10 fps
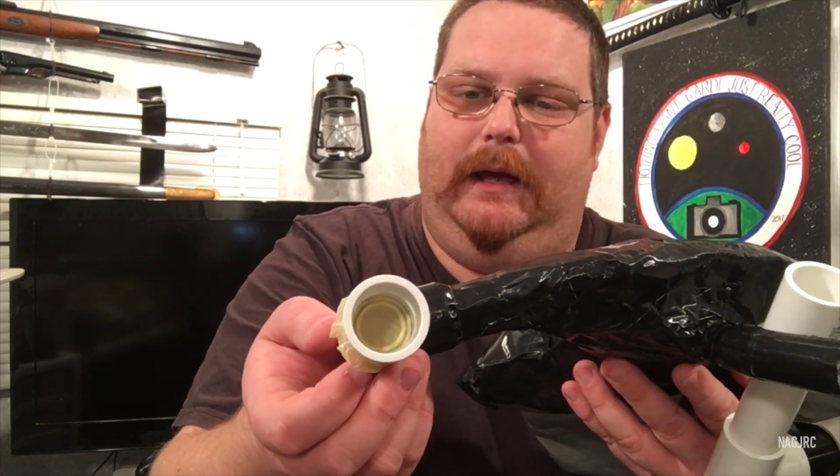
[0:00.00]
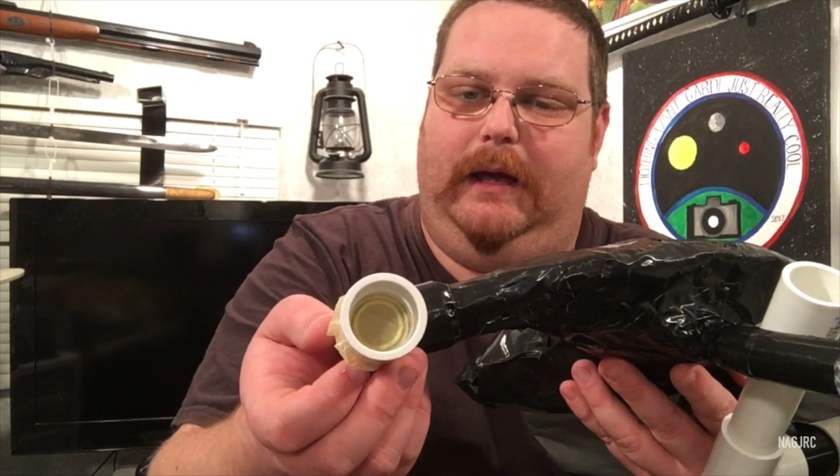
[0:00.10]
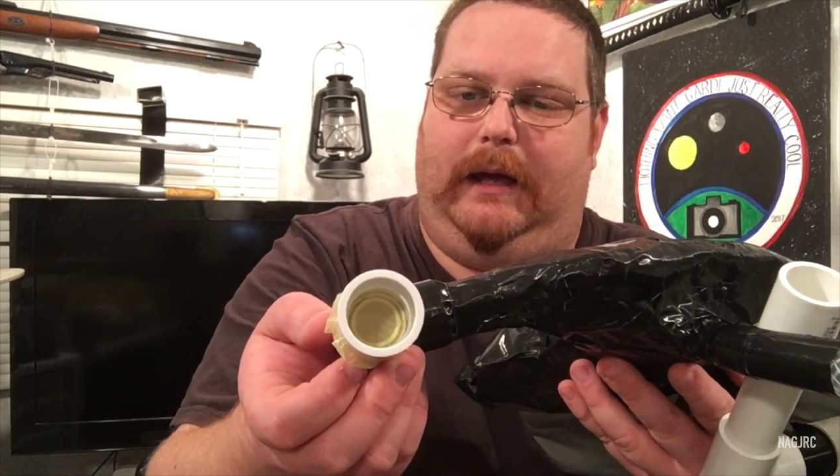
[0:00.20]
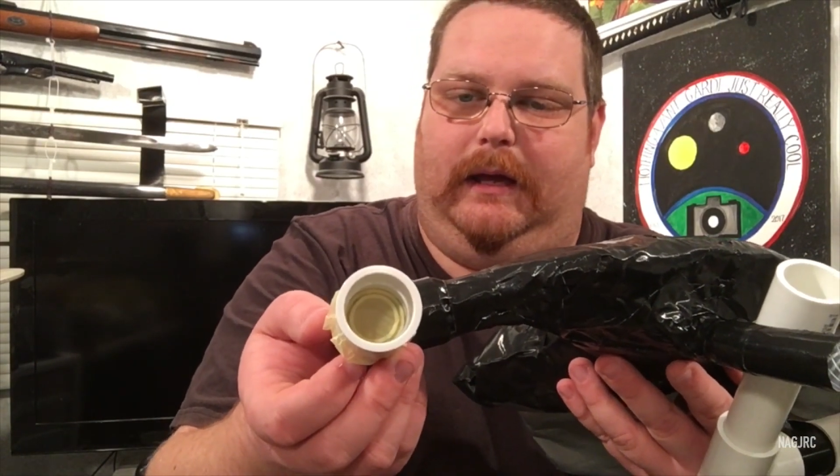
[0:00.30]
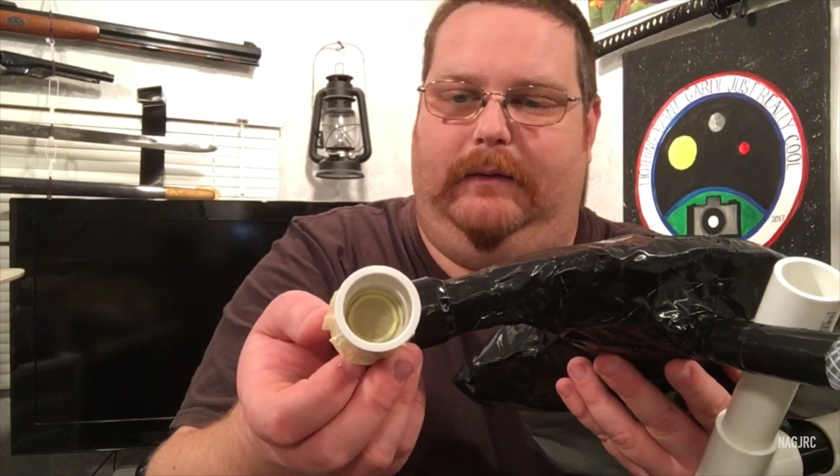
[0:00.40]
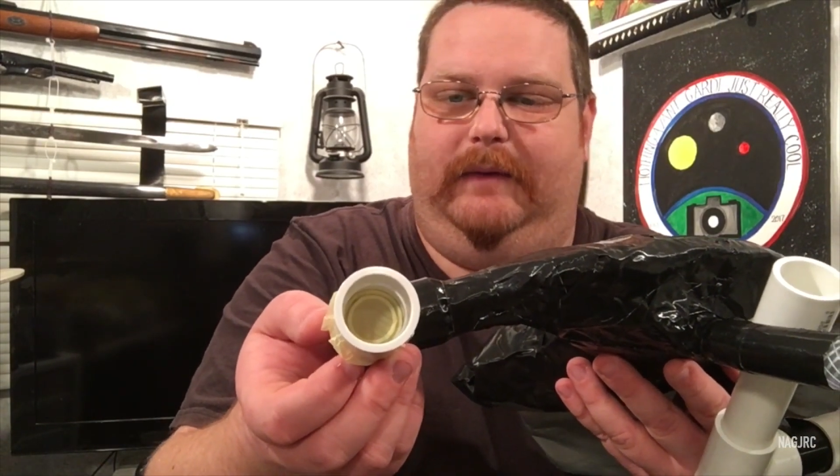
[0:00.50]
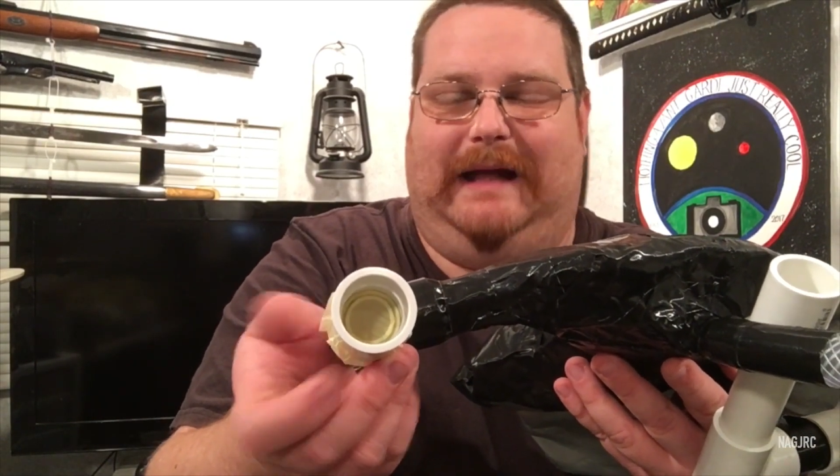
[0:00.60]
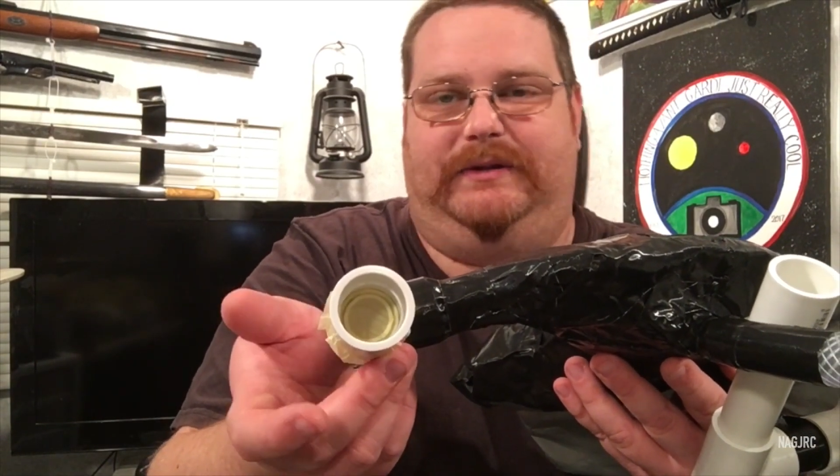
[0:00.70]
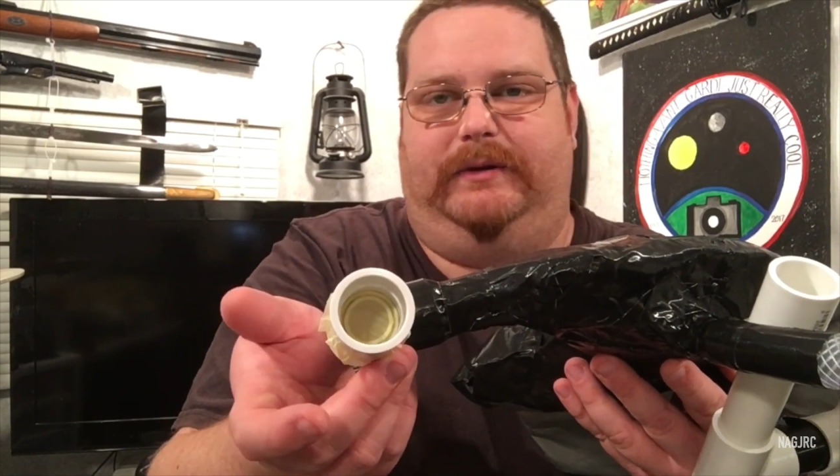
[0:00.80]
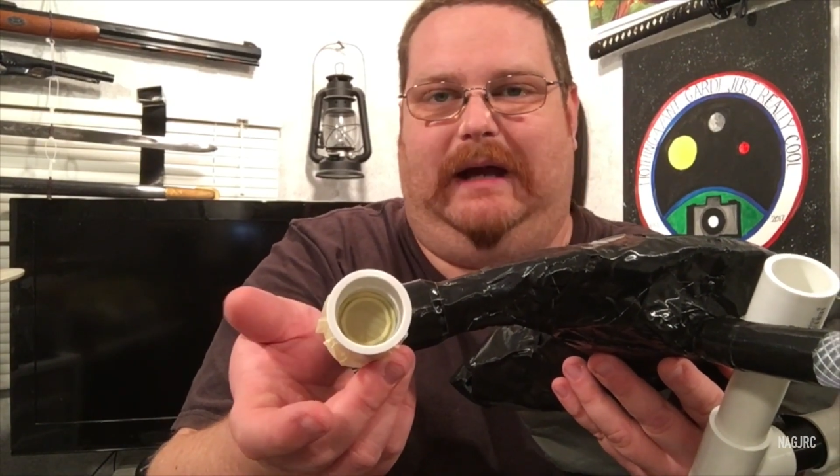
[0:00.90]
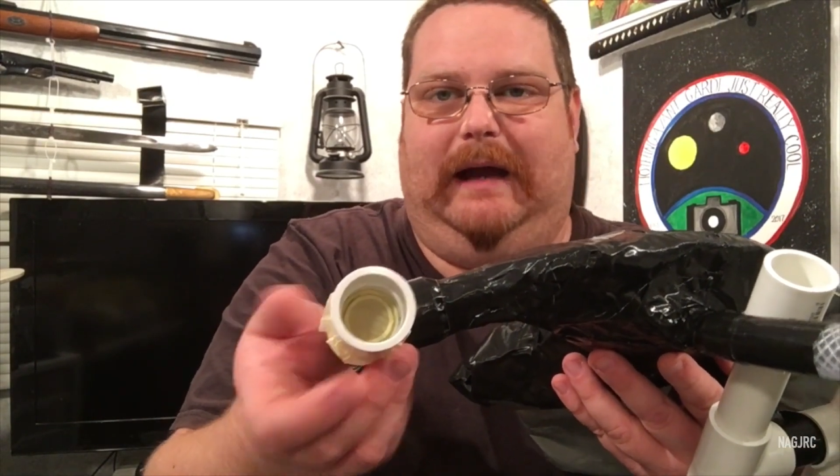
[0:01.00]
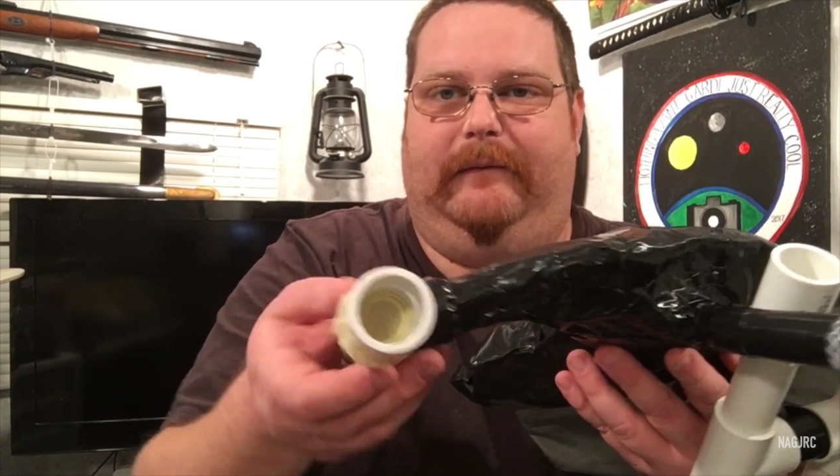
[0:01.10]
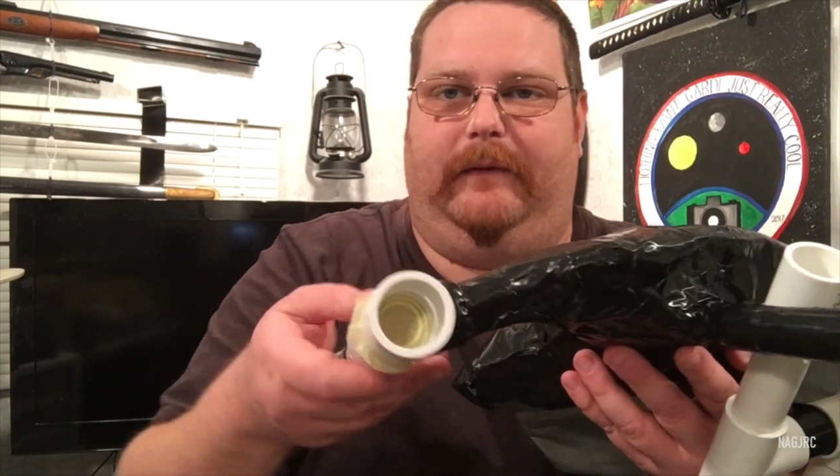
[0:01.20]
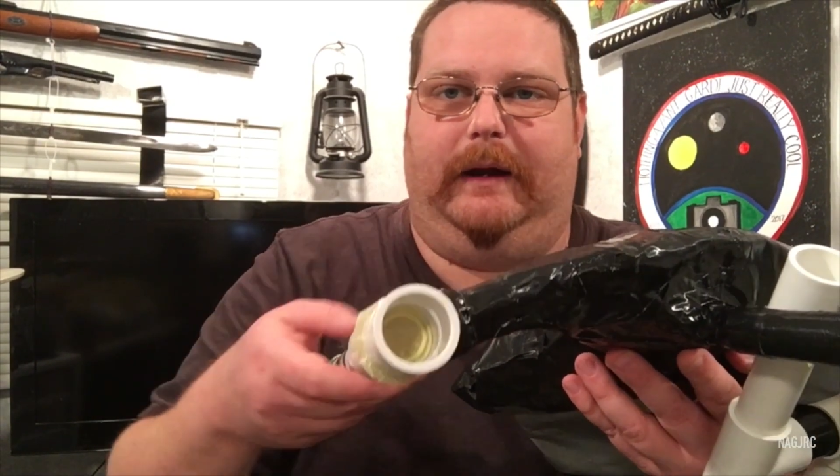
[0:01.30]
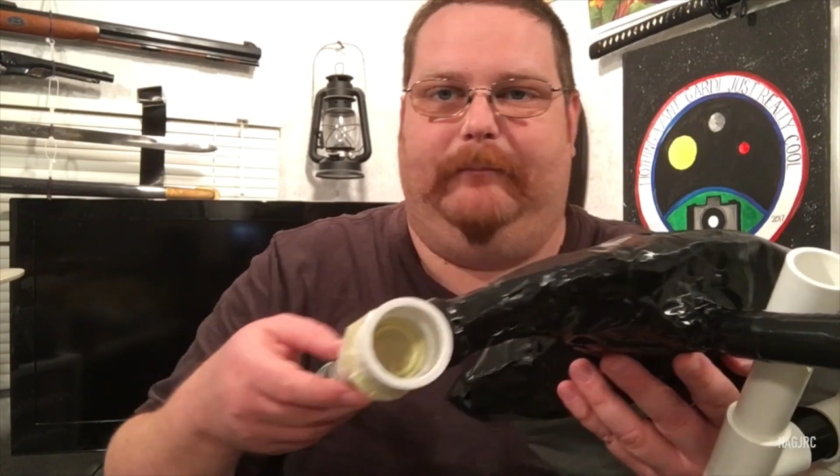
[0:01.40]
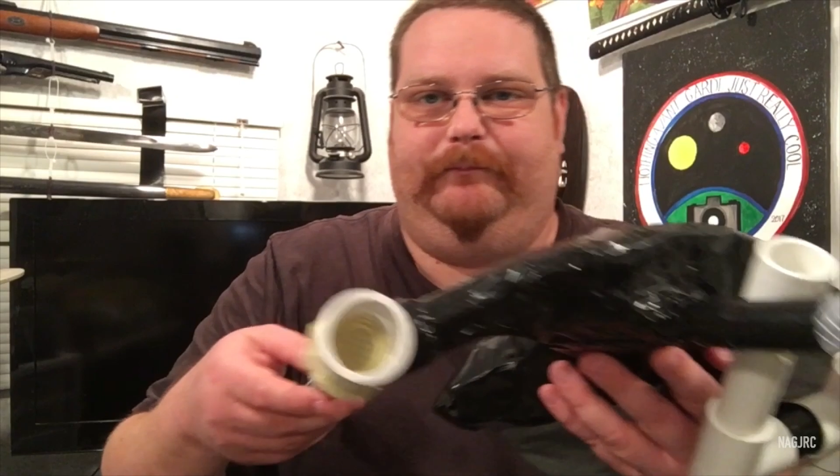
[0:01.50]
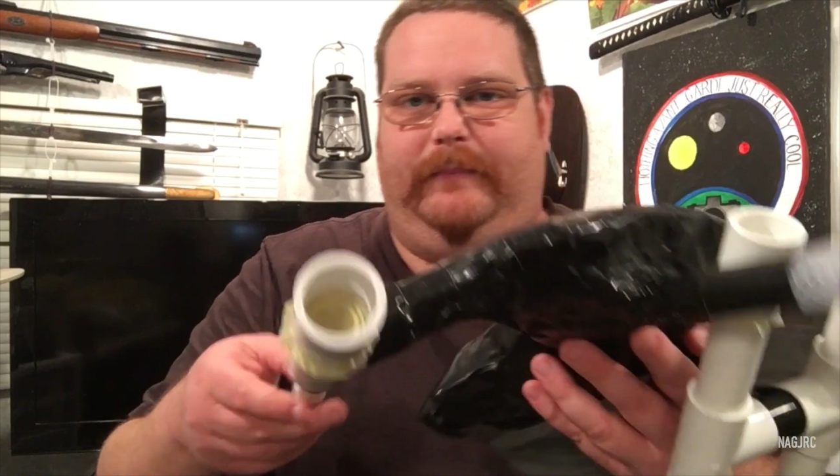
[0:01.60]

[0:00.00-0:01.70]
and that's your diaphragm,